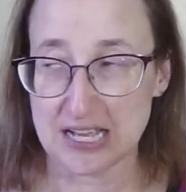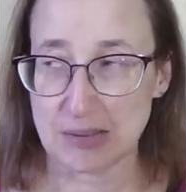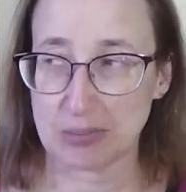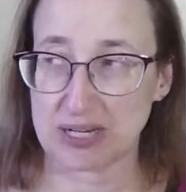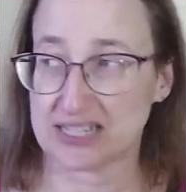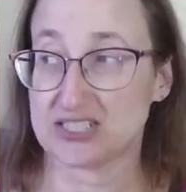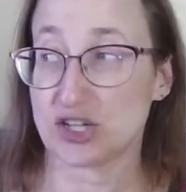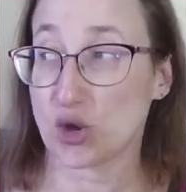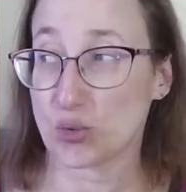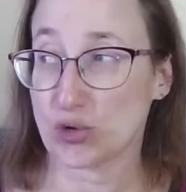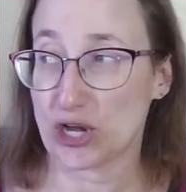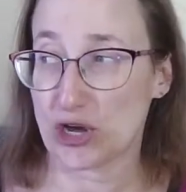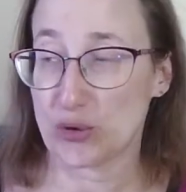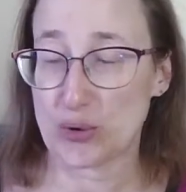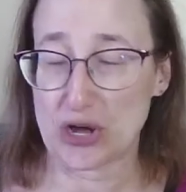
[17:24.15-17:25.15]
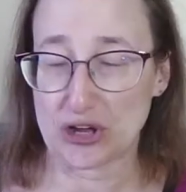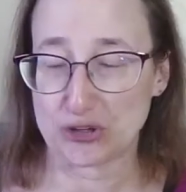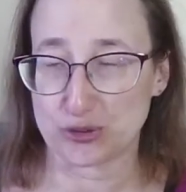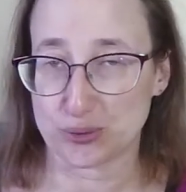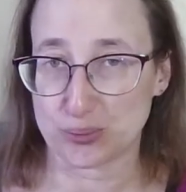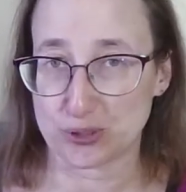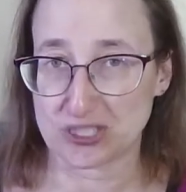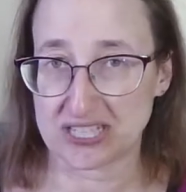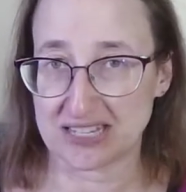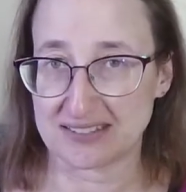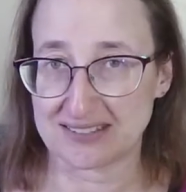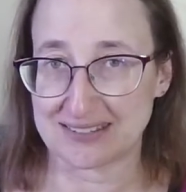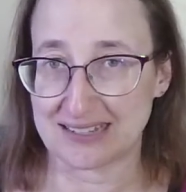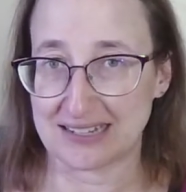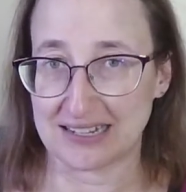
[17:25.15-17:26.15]
but I don't know 100%
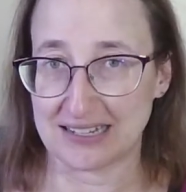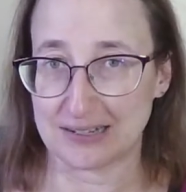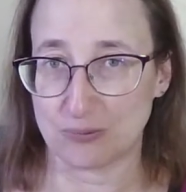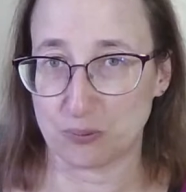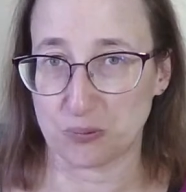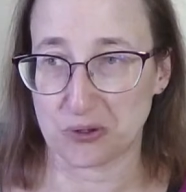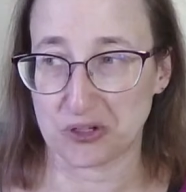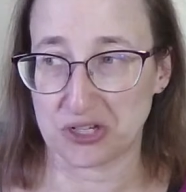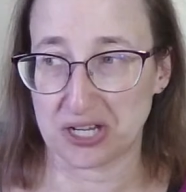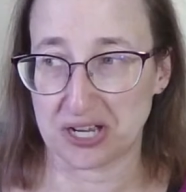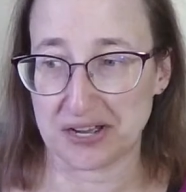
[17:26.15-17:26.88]
that it would,